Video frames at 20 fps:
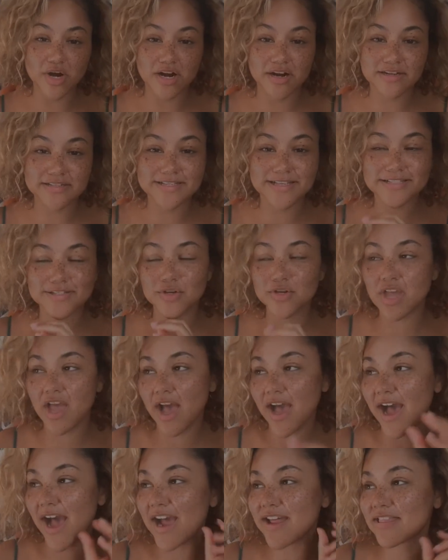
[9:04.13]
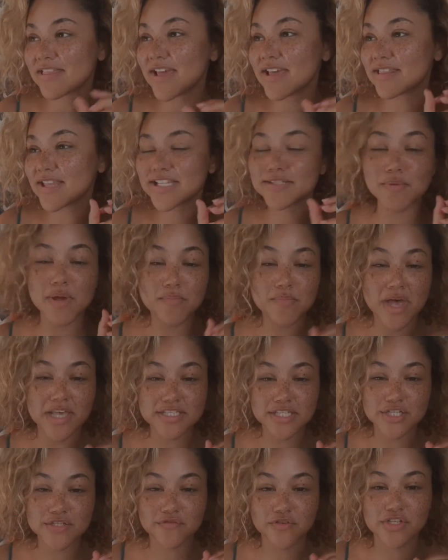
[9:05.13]
works. So yeah, I think that's my
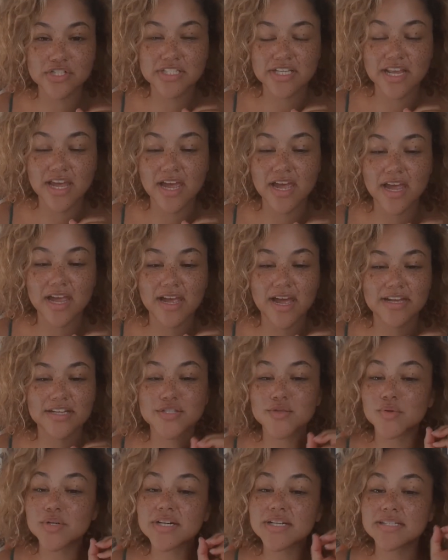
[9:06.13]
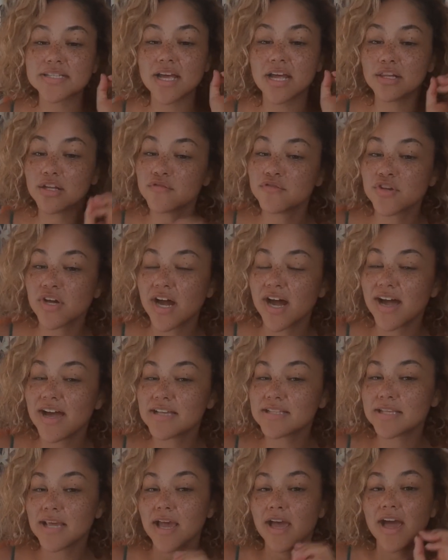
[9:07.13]
message for today. I just wanted to say I love you
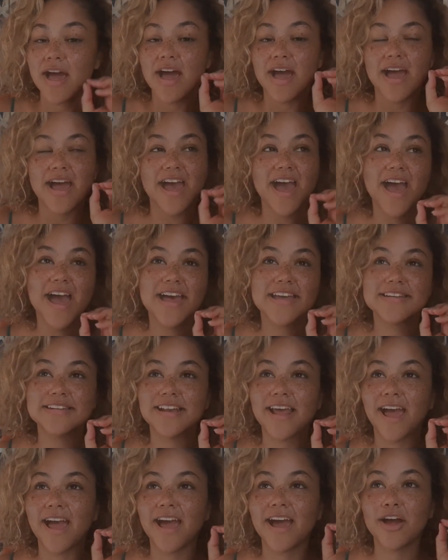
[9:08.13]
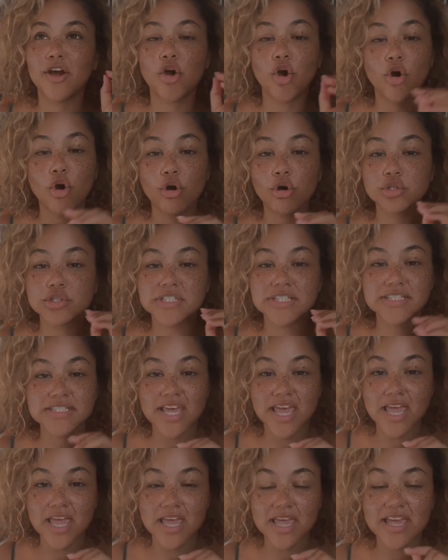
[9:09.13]
guys. And go
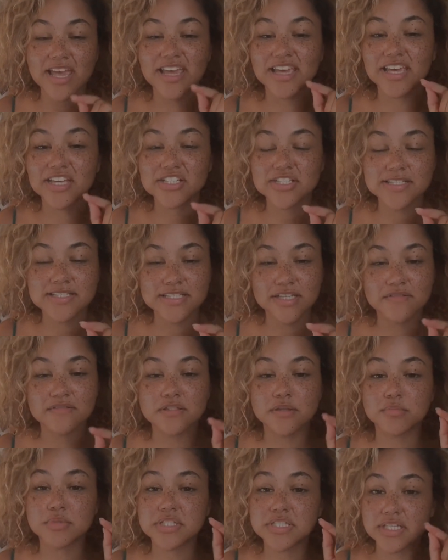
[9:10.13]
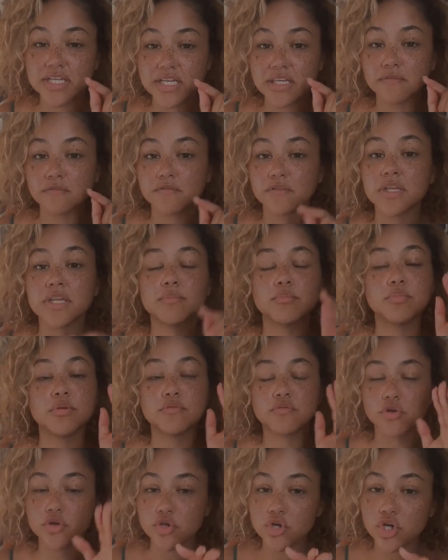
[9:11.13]
today and get yourself some chicken feet.
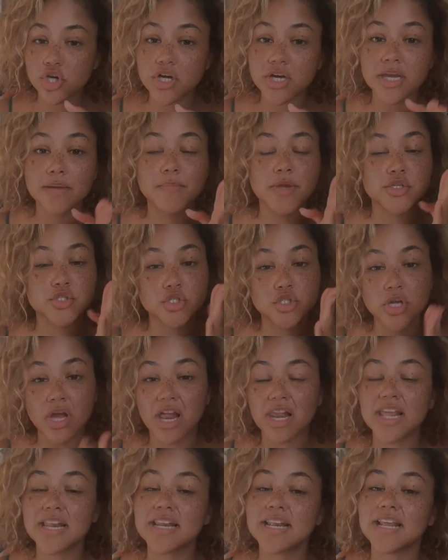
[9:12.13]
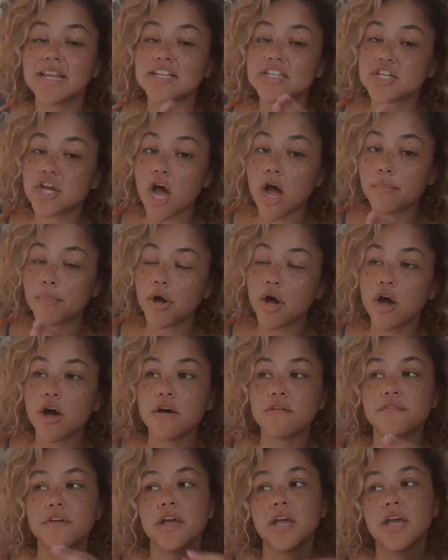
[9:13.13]
Before you cook it, make sure you clean it and chop
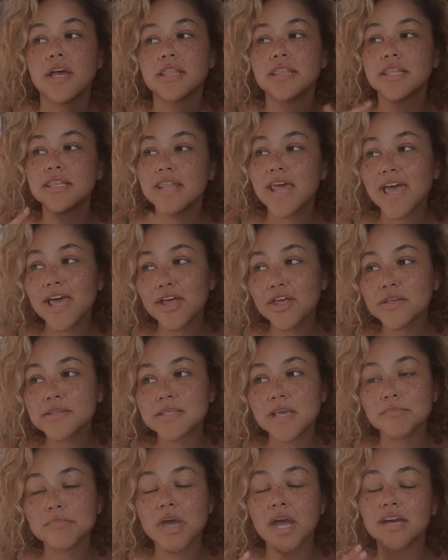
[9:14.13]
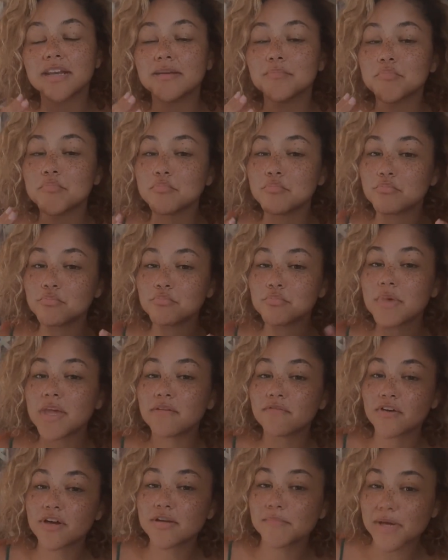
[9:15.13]
off the nails. I'm not going to
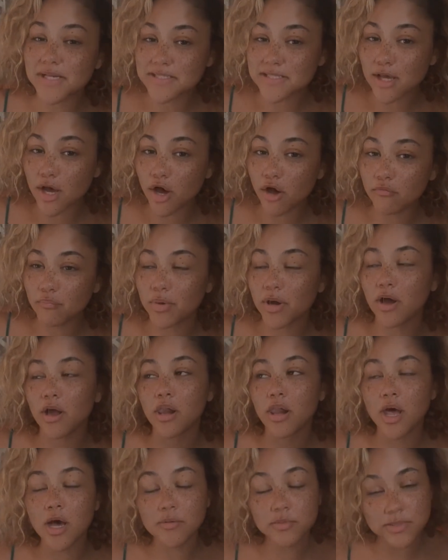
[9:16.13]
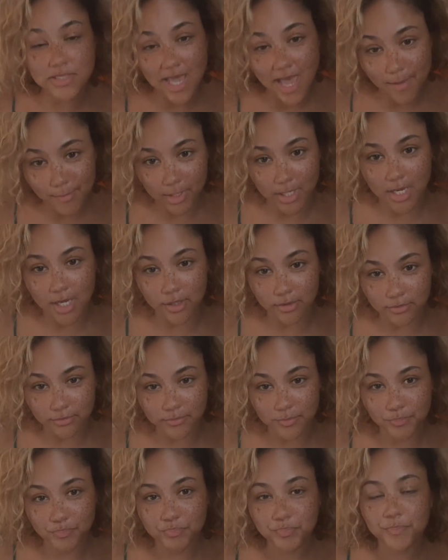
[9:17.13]
make fun of myself, but a long time ago,